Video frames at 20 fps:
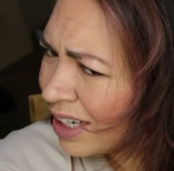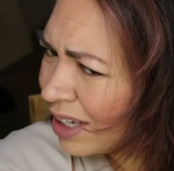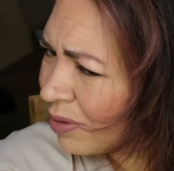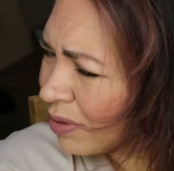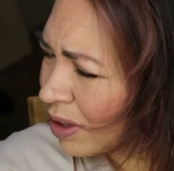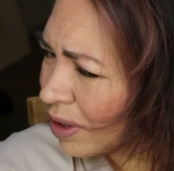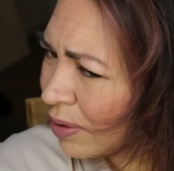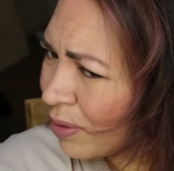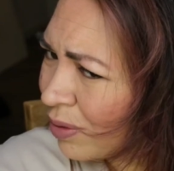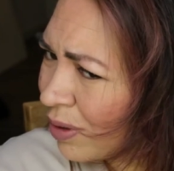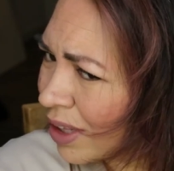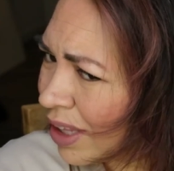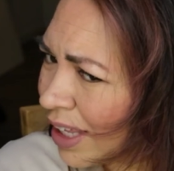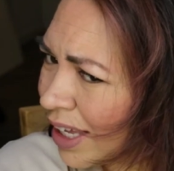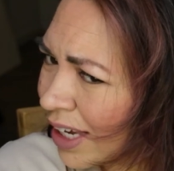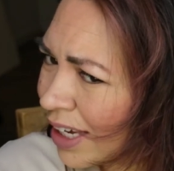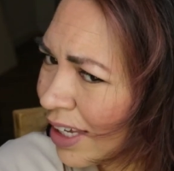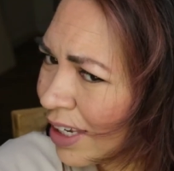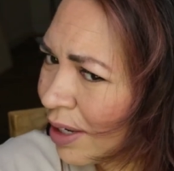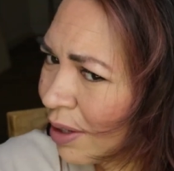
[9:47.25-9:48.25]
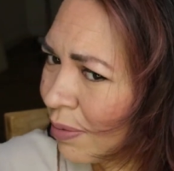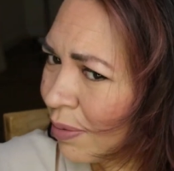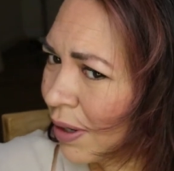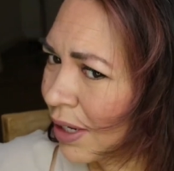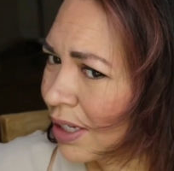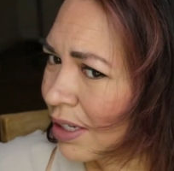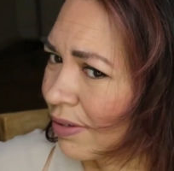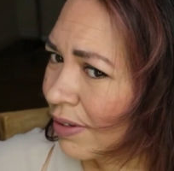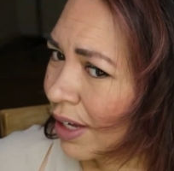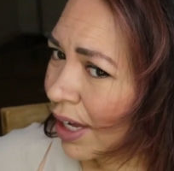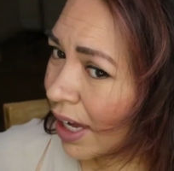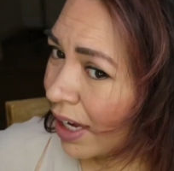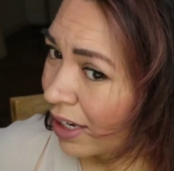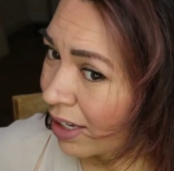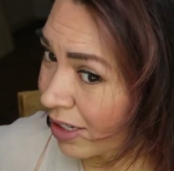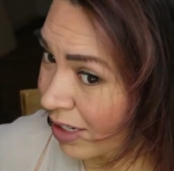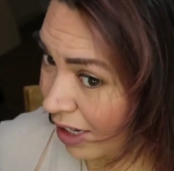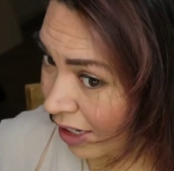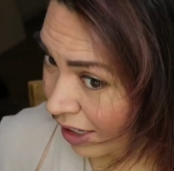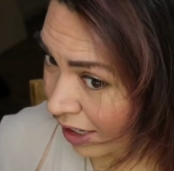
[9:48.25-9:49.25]
I'm like, what the heck could you have possibly had?
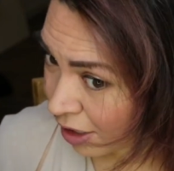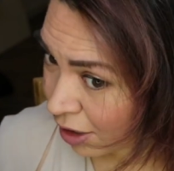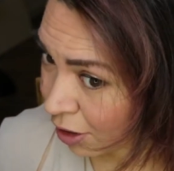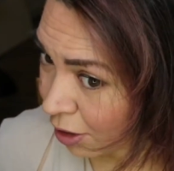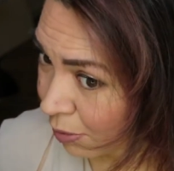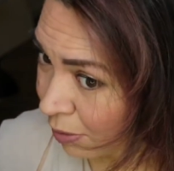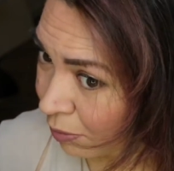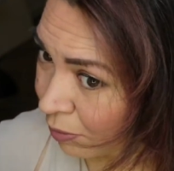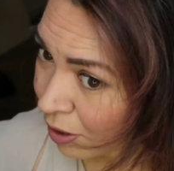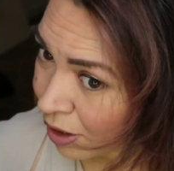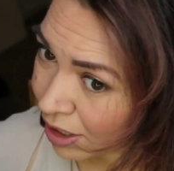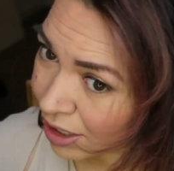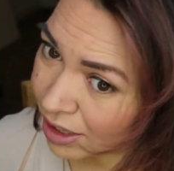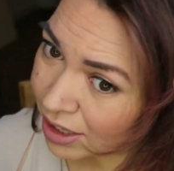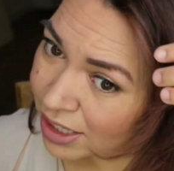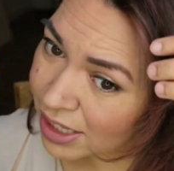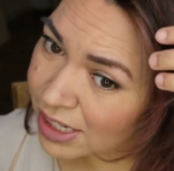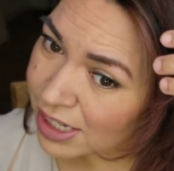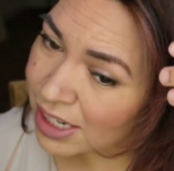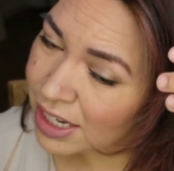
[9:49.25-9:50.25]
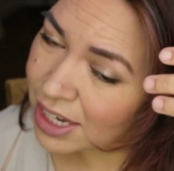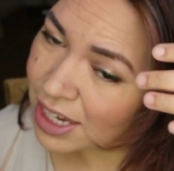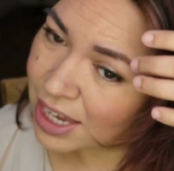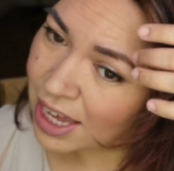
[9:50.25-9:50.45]
He's like, I know you've been wanting this.